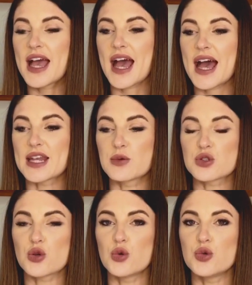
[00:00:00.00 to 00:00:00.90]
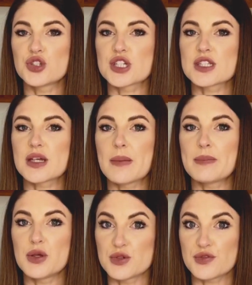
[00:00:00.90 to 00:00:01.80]
and it was all just
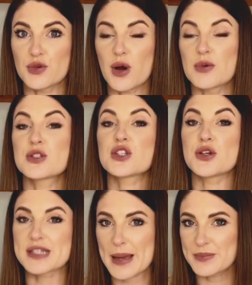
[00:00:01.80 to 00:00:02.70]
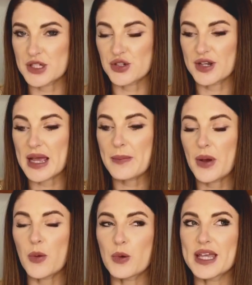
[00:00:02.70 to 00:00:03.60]
beautiful. I was so tempted on it,
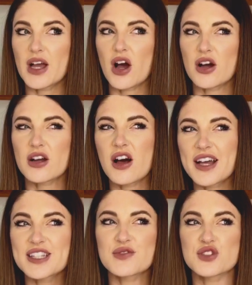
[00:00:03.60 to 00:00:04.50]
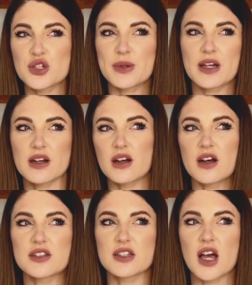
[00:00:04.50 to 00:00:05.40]
but we are kind of doing our
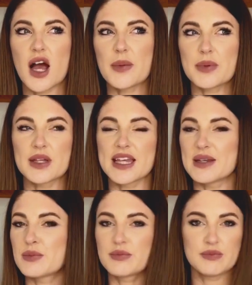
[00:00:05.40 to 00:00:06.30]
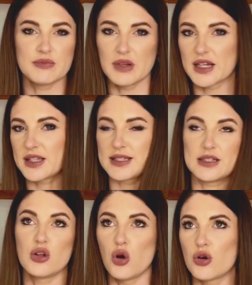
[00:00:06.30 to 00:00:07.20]
garden up in like this
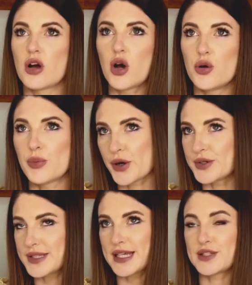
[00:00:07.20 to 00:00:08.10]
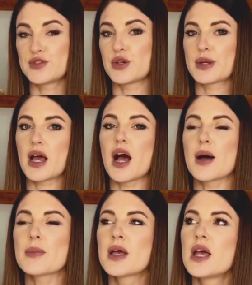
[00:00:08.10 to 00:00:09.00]
long whole process of doing it
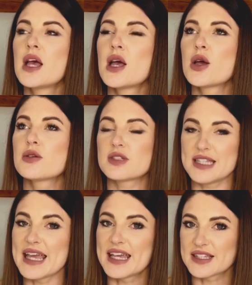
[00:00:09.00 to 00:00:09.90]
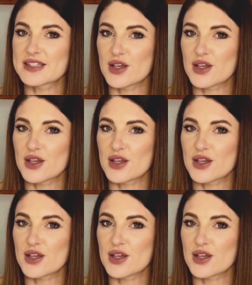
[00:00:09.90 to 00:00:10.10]
up years